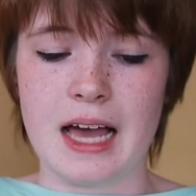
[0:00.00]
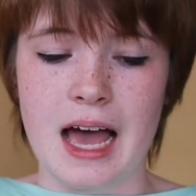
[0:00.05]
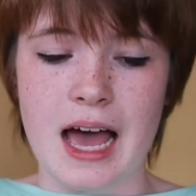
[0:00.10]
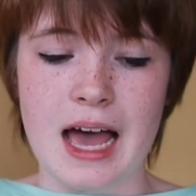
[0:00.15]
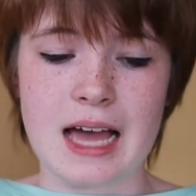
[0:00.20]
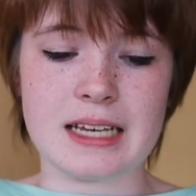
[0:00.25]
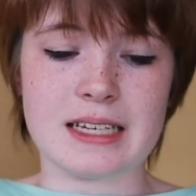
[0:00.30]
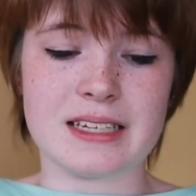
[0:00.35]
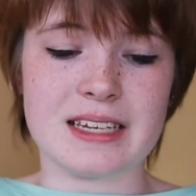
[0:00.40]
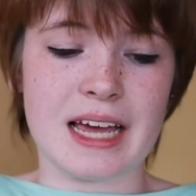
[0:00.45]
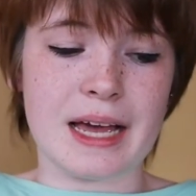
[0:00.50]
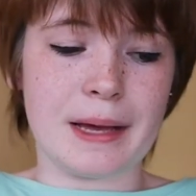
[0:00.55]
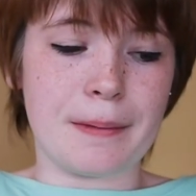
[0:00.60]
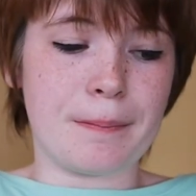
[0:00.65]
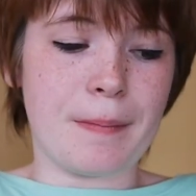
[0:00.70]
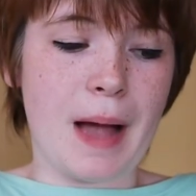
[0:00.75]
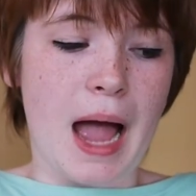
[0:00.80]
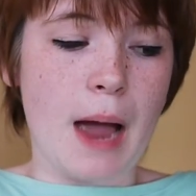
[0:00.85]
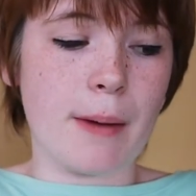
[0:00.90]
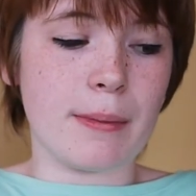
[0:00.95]
and
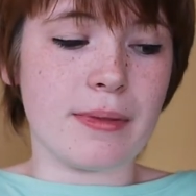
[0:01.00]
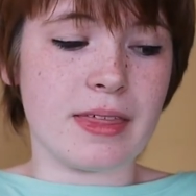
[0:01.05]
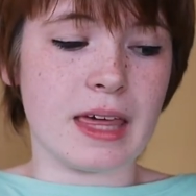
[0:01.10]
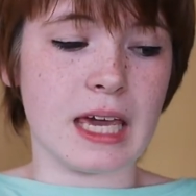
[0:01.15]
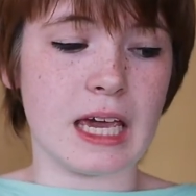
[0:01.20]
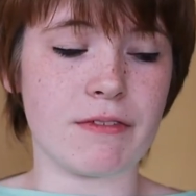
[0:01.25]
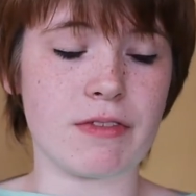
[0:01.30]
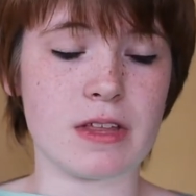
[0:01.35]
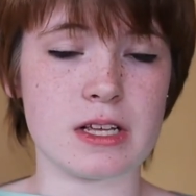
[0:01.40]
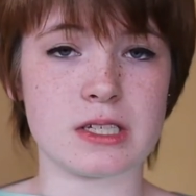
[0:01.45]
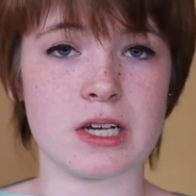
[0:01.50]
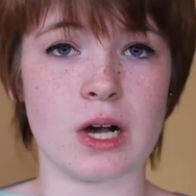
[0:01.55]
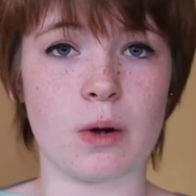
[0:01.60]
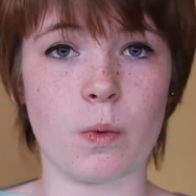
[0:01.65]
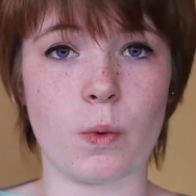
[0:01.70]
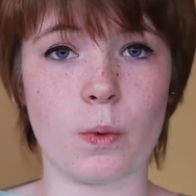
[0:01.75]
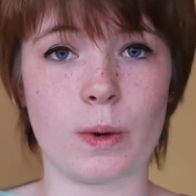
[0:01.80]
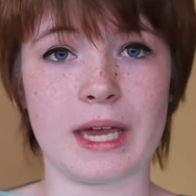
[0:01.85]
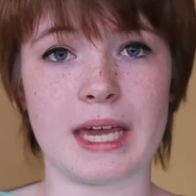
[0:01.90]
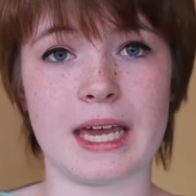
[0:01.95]
I would think of the
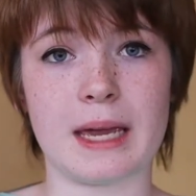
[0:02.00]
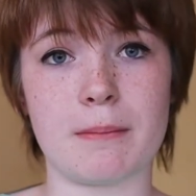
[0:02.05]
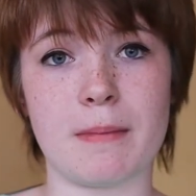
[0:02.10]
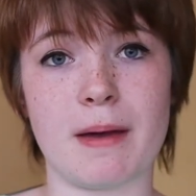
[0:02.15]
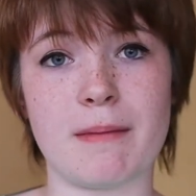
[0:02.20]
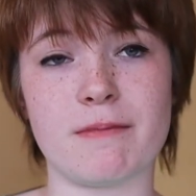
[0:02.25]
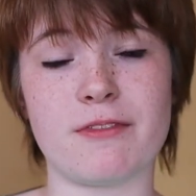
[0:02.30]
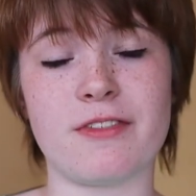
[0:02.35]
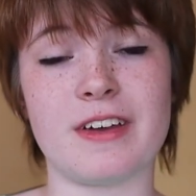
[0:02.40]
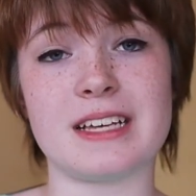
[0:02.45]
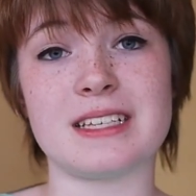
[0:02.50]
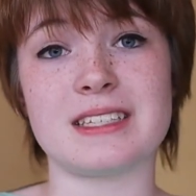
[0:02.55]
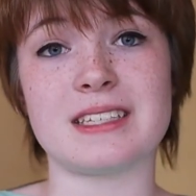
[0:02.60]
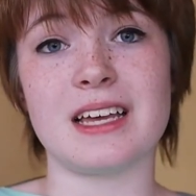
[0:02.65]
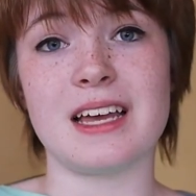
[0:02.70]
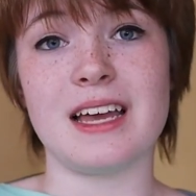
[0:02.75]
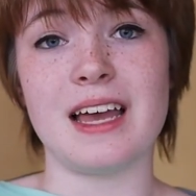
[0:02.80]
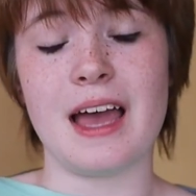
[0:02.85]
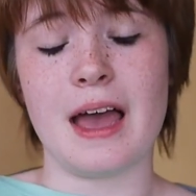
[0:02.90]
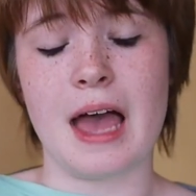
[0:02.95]
song Walking in Memphis,
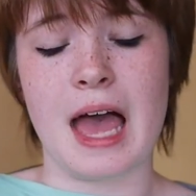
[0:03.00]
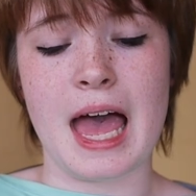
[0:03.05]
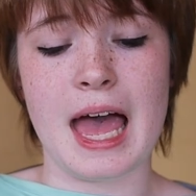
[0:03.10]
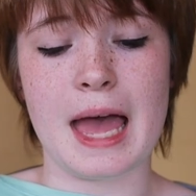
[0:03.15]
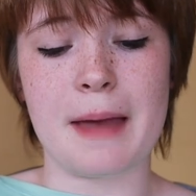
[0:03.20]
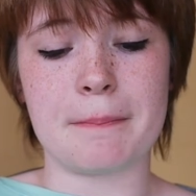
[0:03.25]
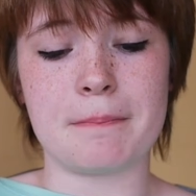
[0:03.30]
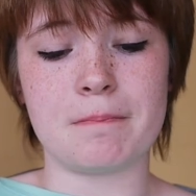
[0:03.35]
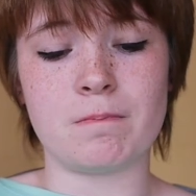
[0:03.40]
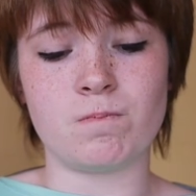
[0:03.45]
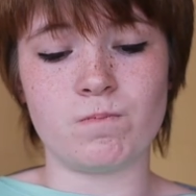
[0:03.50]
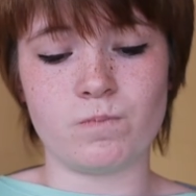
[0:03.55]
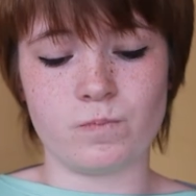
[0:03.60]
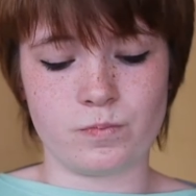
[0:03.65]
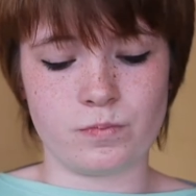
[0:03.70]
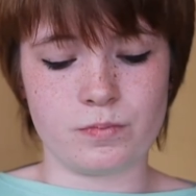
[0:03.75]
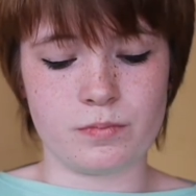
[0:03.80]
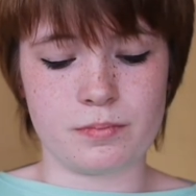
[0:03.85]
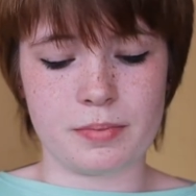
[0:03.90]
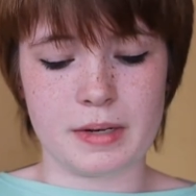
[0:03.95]

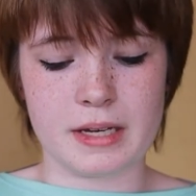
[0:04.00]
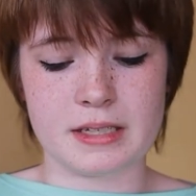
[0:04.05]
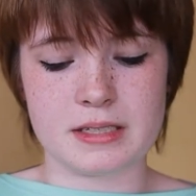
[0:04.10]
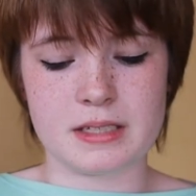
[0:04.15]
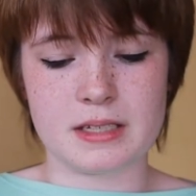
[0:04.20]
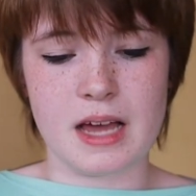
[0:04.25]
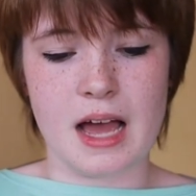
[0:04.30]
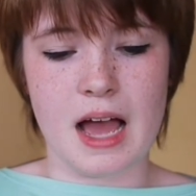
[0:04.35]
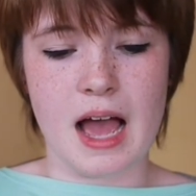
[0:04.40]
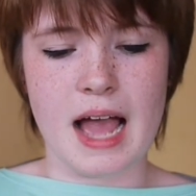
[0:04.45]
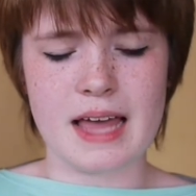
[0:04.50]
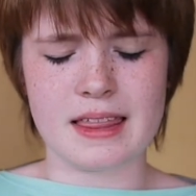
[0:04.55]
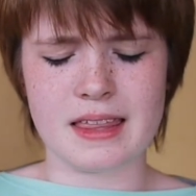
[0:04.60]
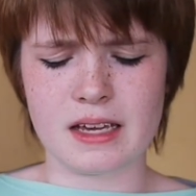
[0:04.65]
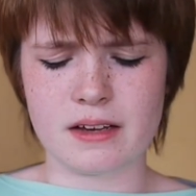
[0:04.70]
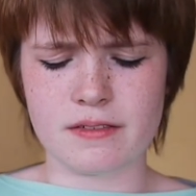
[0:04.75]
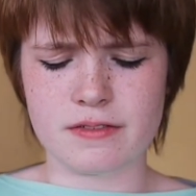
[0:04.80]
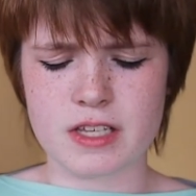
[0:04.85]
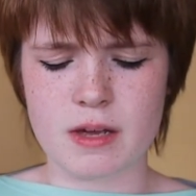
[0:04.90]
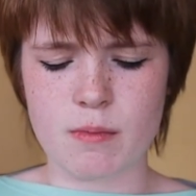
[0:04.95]
but I
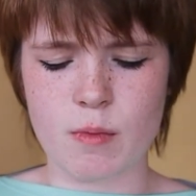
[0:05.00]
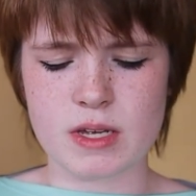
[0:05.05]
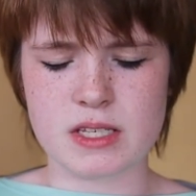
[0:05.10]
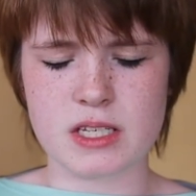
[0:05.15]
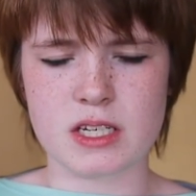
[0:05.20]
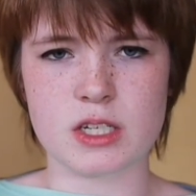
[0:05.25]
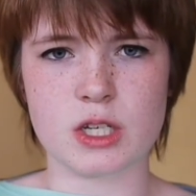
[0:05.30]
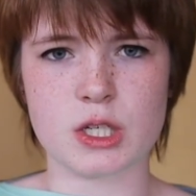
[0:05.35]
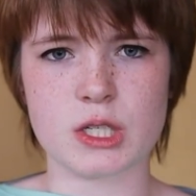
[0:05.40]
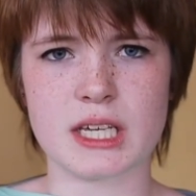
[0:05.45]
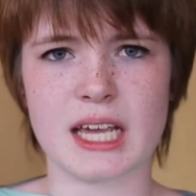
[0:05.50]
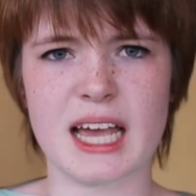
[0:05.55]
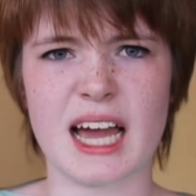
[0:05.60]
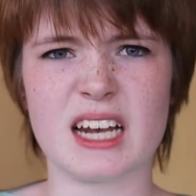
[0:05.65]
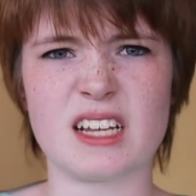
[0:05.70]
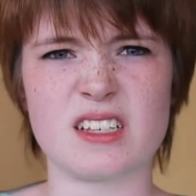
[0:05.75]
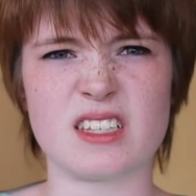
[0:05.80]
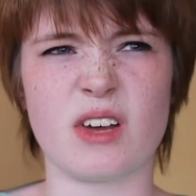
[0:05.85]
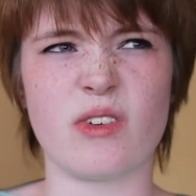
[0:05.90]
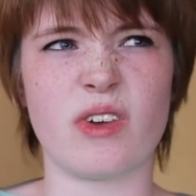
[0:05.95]
think for some reason it does
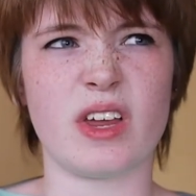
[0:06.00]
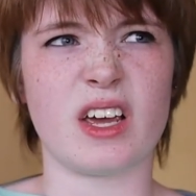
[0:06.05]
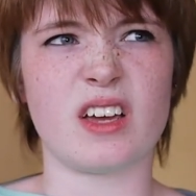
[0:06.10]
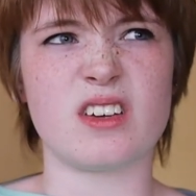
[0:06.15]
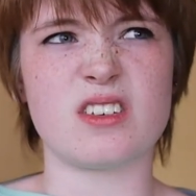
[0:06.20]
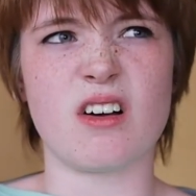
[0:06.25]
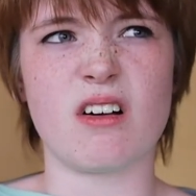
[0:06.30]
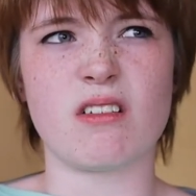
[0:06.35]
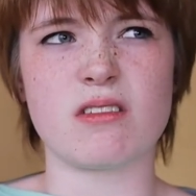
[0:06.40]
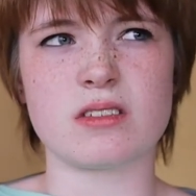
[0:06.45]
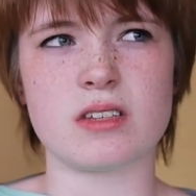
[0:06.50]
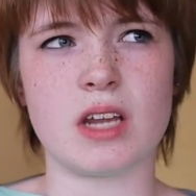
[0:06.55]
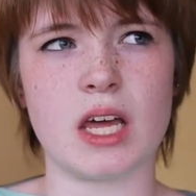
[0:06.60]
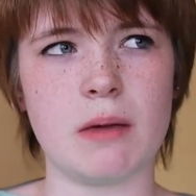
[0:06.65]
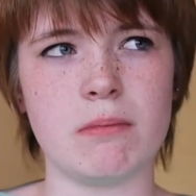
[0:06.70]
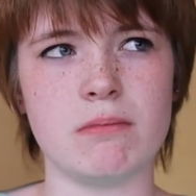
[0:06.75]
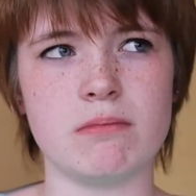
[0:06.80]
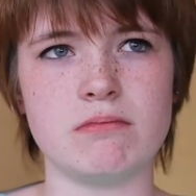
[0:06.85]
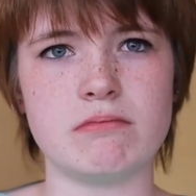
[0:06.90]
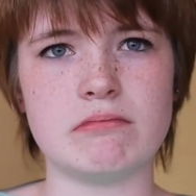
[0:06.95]
kind of sound like a dog's
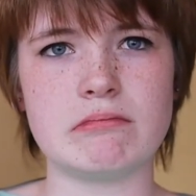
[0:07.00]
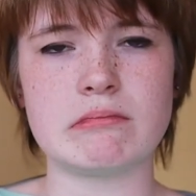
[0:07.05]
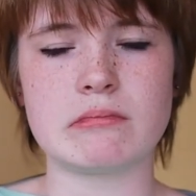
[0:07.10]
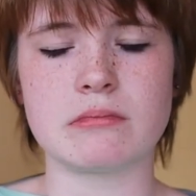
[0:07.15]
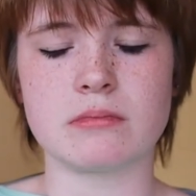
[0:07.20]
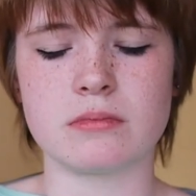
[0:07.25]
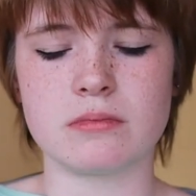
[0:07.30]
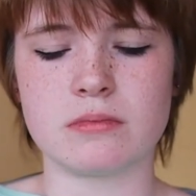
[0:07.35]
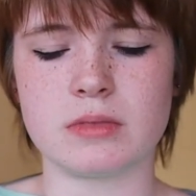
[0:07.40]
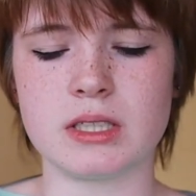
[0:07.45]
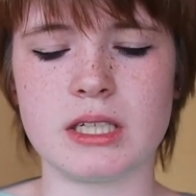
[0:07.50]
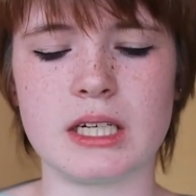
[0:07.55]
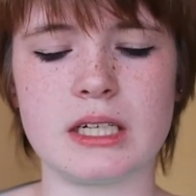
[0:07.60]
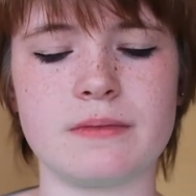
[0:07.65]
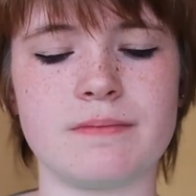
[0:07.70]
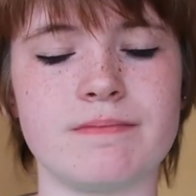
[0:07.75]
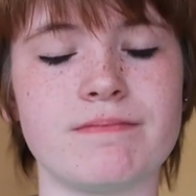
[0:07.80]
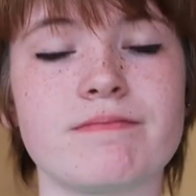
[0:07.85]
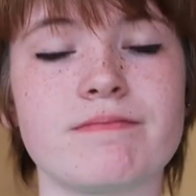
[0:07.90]
name. But yeah.